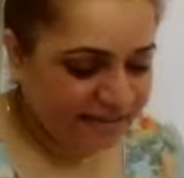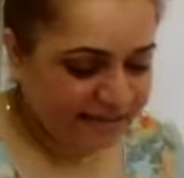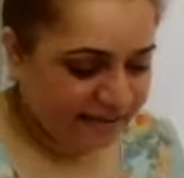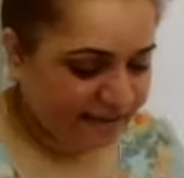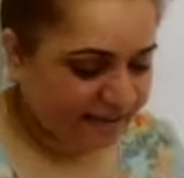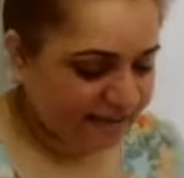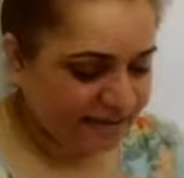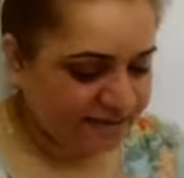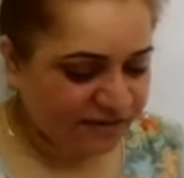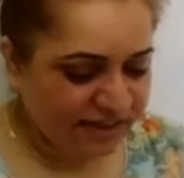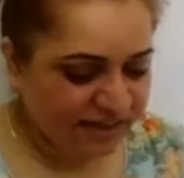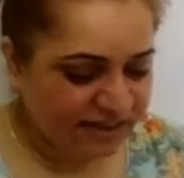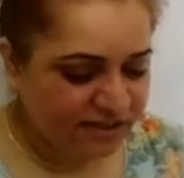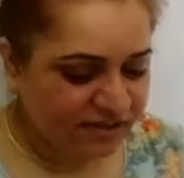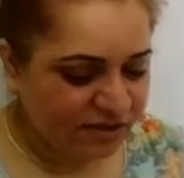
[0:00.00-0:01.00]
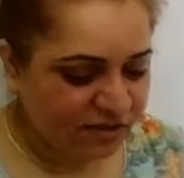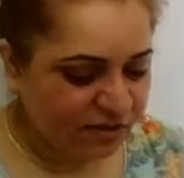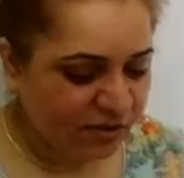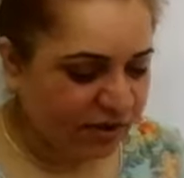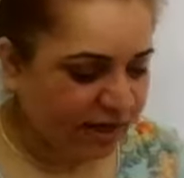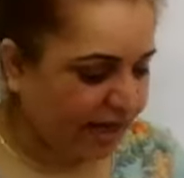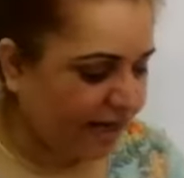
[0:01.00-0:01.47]
Yeah, that's great. So
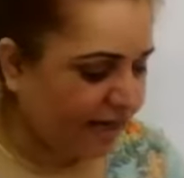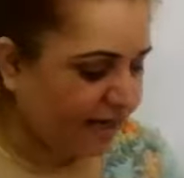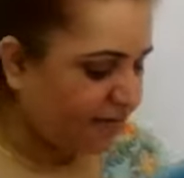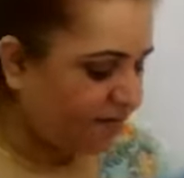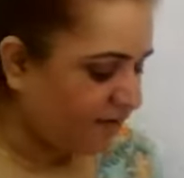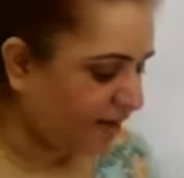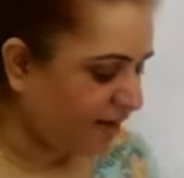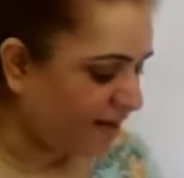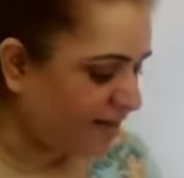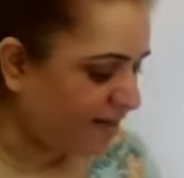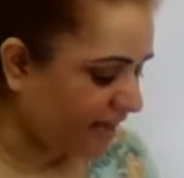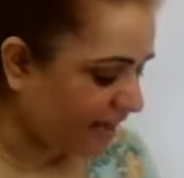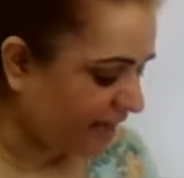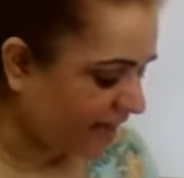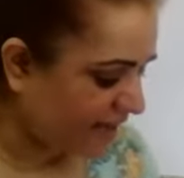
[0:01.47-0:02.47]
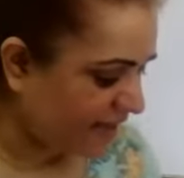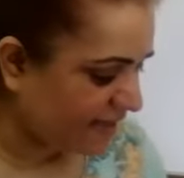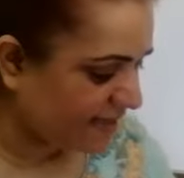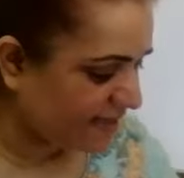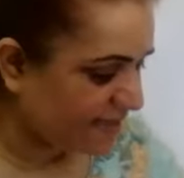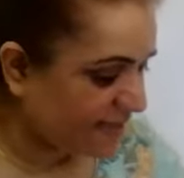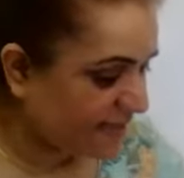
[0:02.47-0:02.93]
you can
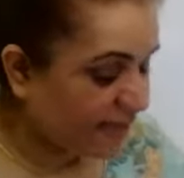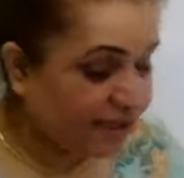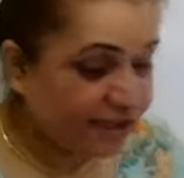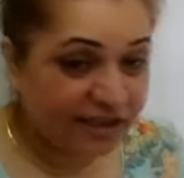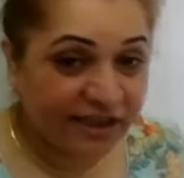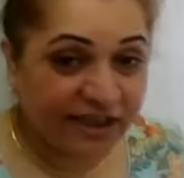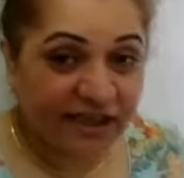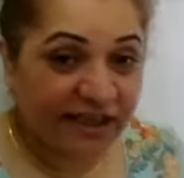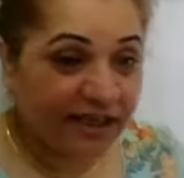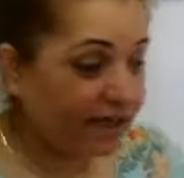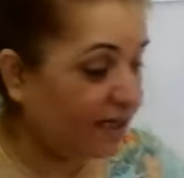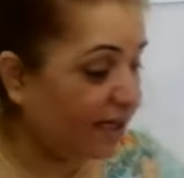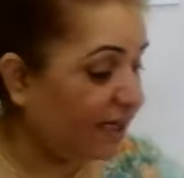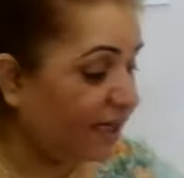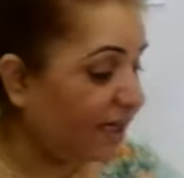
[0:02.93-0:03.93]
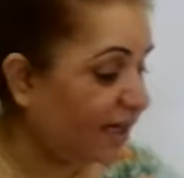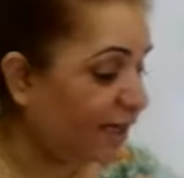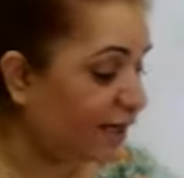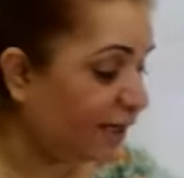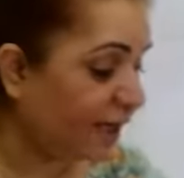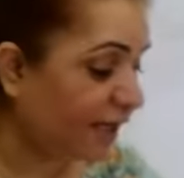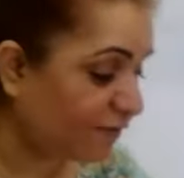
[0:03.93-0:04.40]
recognize the
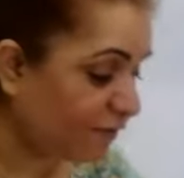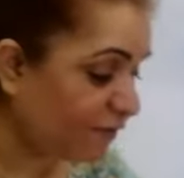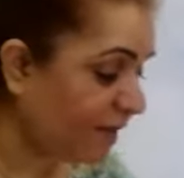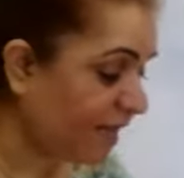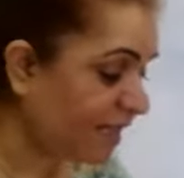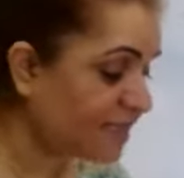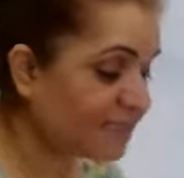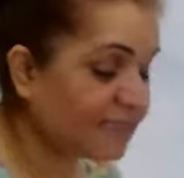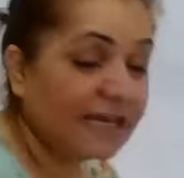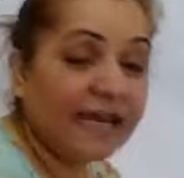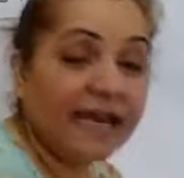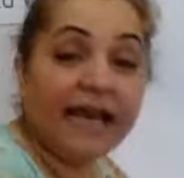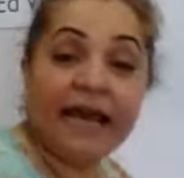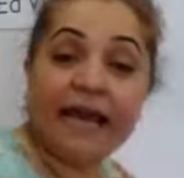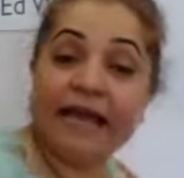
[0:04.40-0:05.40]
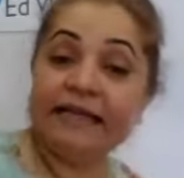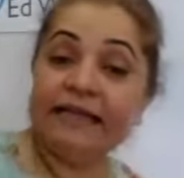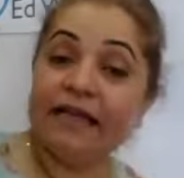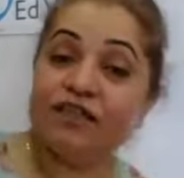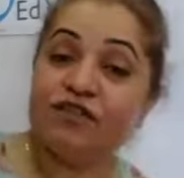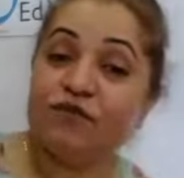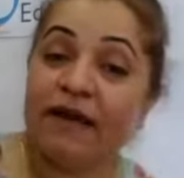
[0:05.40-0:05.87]
alphabets, and
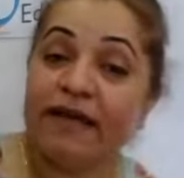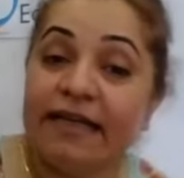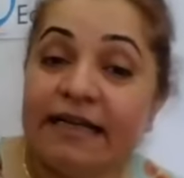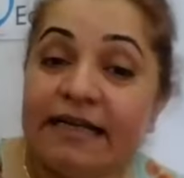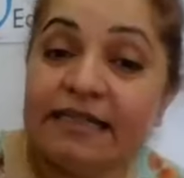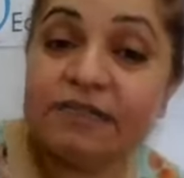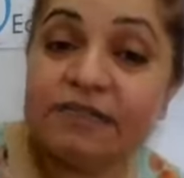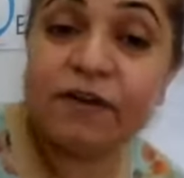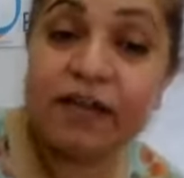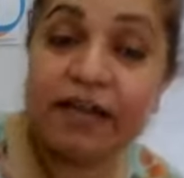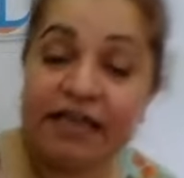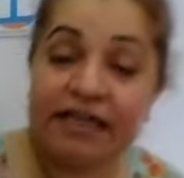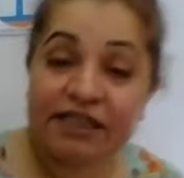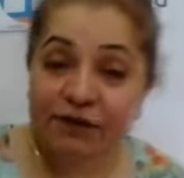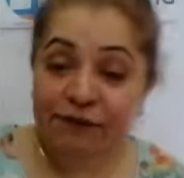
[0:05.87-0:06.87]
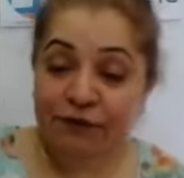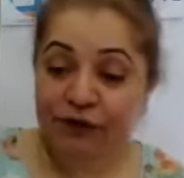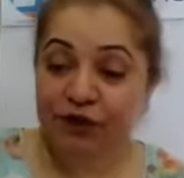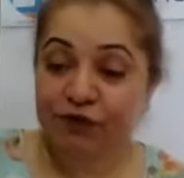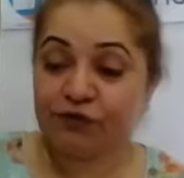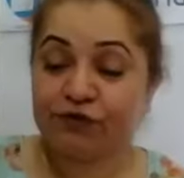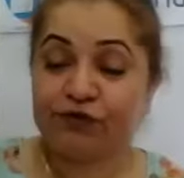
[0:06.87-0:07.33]
that's why that it's very easy for
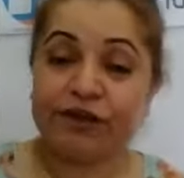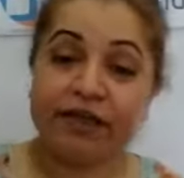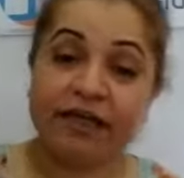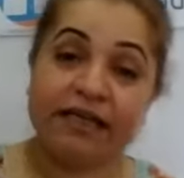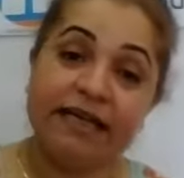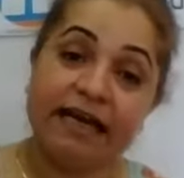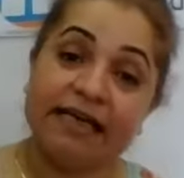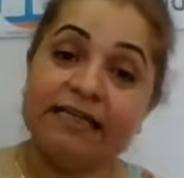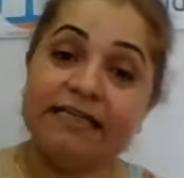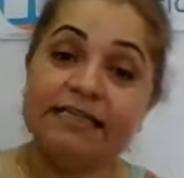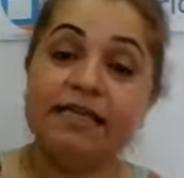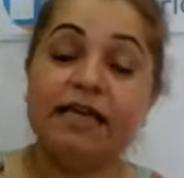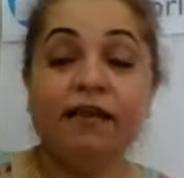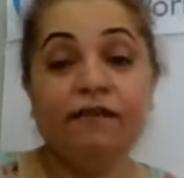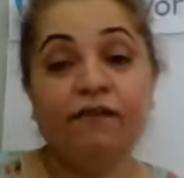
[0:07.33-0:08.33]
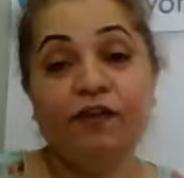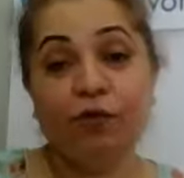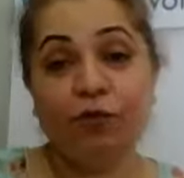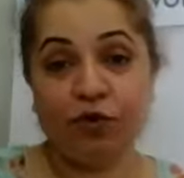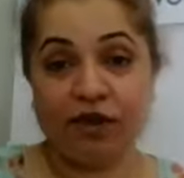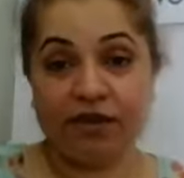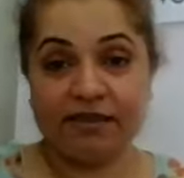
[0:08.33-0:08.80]
you to recognize the
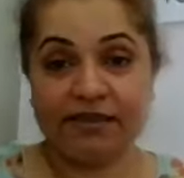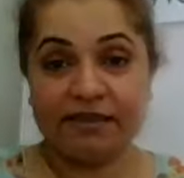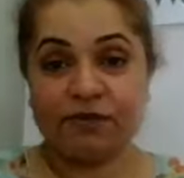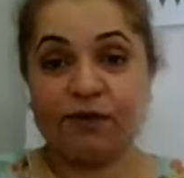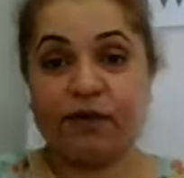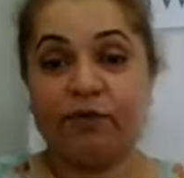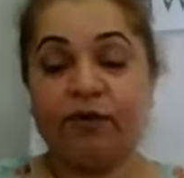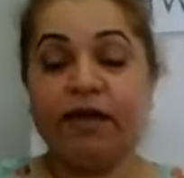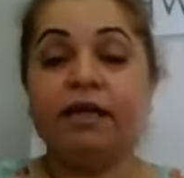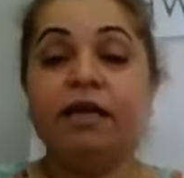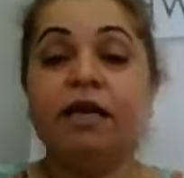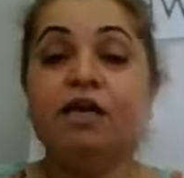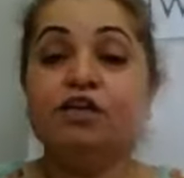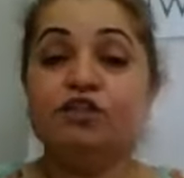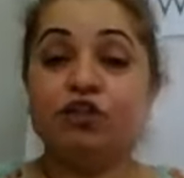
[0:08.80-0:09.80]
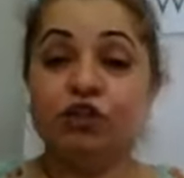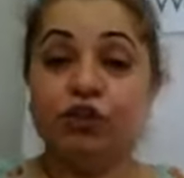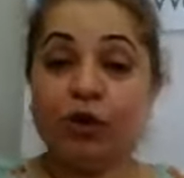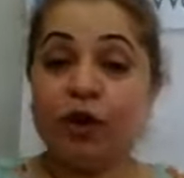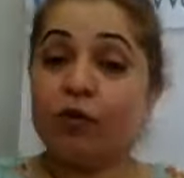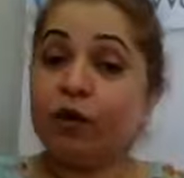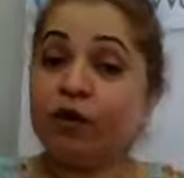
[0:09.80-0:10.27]
words as well, right? So
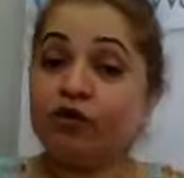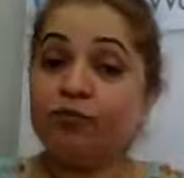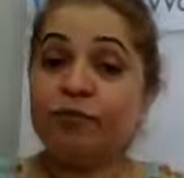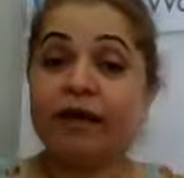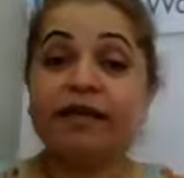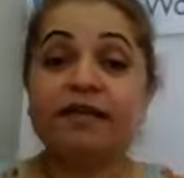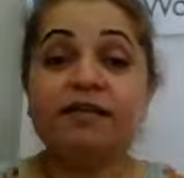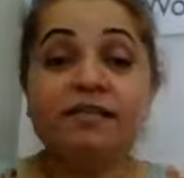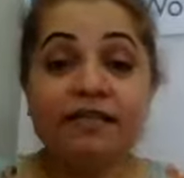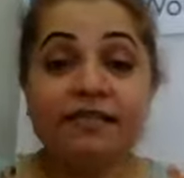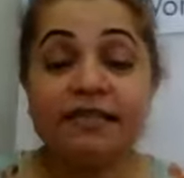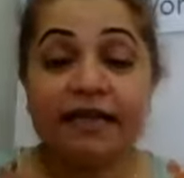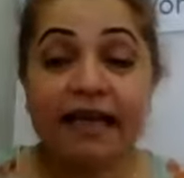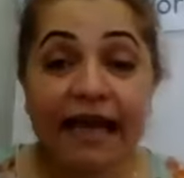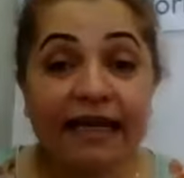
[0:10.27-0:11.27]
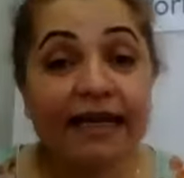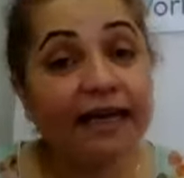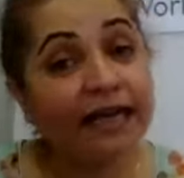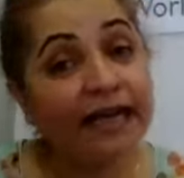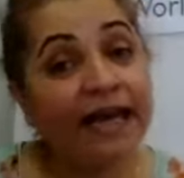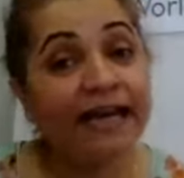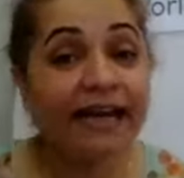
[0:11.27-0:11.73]
you are going to practice this again and
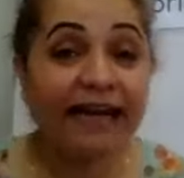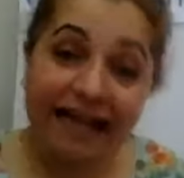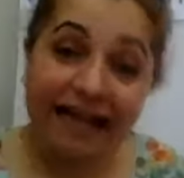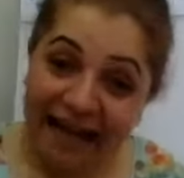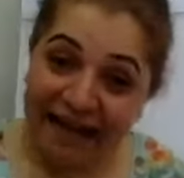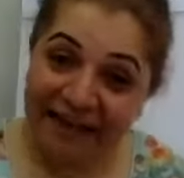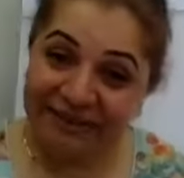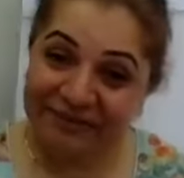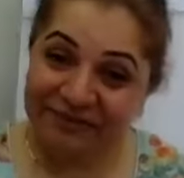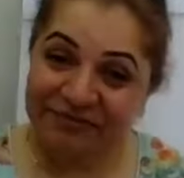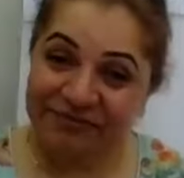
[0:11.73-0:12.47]
again and again.